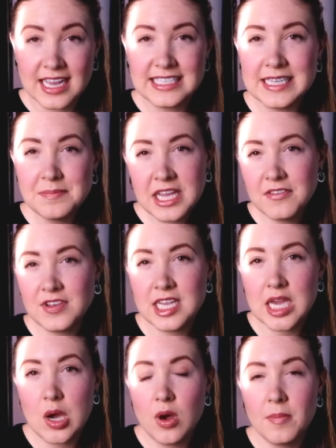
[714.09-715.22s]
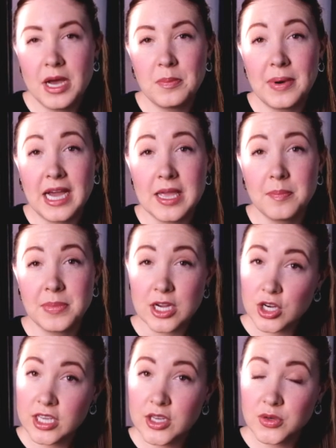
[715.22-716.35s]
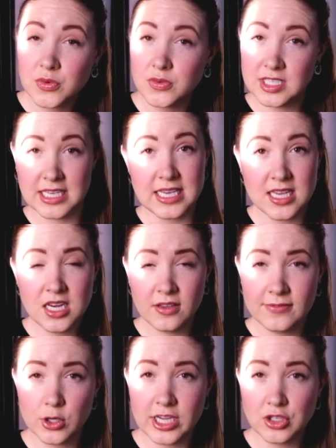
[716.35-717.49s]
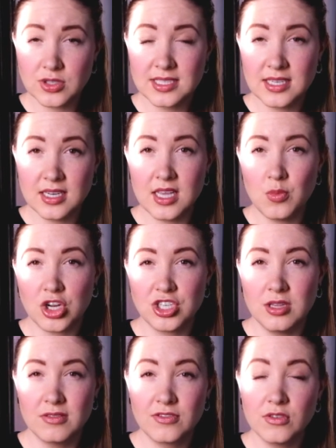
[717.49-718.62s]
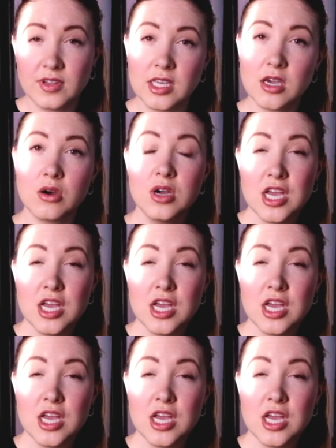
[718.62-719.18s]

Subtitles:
I did make a video about my period routine. If you're interested in watching the full video,